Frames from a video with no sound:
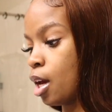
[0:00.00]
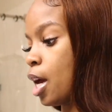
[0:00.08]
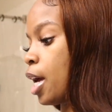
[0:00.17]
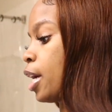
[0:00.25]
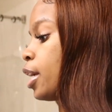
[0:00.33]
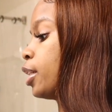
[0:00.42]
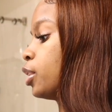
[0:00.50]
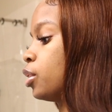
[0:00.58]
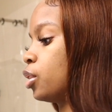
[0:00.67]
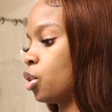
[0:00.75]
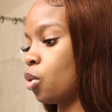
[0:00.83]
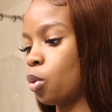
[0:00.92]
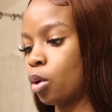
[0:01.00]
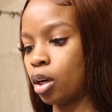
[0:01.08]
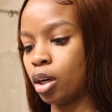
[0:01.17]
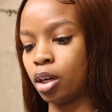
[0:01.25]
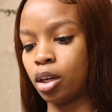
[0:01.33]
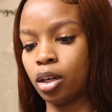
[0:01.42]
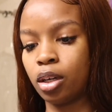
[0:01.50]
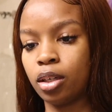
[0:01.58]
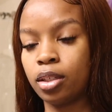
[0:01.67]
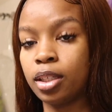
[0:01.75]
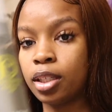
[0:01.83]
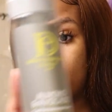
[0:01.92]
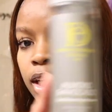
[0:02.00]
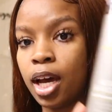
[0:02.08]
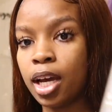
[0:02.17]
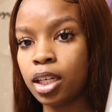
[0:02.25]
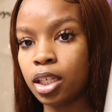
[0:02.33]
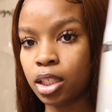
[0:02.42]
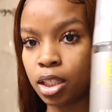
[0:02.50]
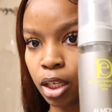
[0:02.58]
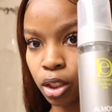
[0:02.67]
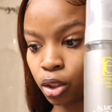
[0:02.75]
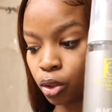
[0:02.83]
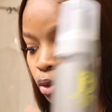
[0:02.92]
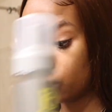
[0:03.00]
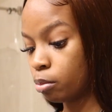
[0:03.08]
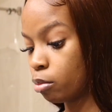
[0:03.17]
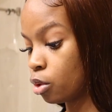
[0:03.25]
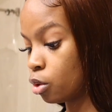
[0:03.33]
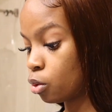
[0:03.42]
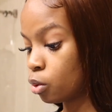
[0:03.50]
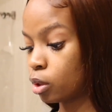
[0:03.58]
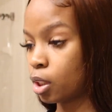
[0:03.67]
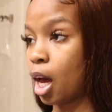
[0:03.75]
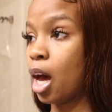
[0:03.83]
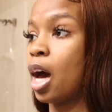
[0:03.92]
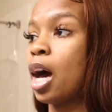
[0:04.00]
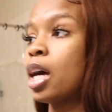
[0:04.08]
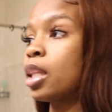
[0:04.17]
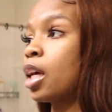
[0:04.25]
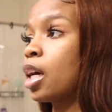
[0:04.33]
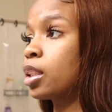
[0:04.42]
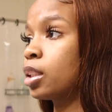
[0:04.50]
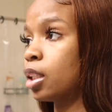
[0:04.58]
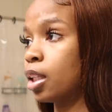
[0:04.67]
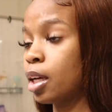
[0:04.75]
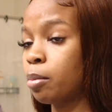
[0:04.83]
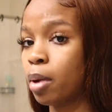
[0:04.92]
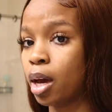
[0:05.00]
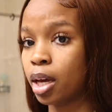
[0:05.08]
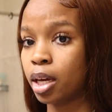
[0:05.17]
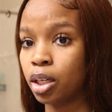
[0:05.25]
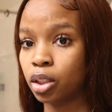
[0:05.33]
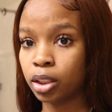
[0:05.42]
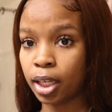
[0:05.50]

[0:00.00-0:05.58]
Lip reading: and your Design Essentials mousse, I like to lay my hair